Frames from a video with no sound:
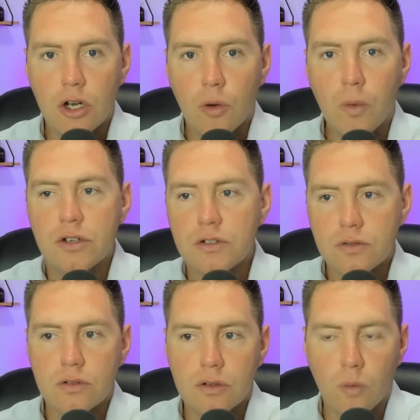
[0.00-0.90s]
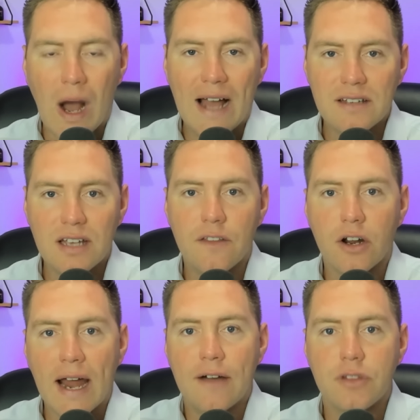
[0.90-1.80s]
which is why I say they're going
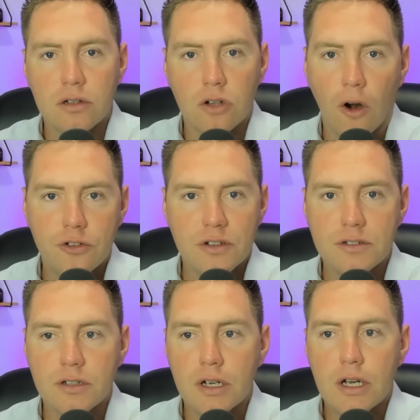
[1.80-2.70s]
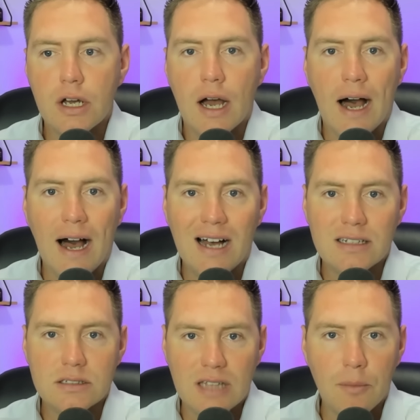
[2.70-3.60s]
to have the largest
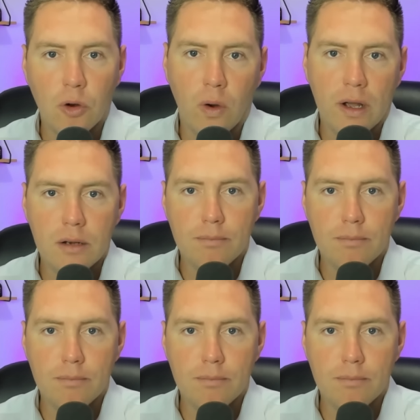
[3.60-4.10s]
stablecoin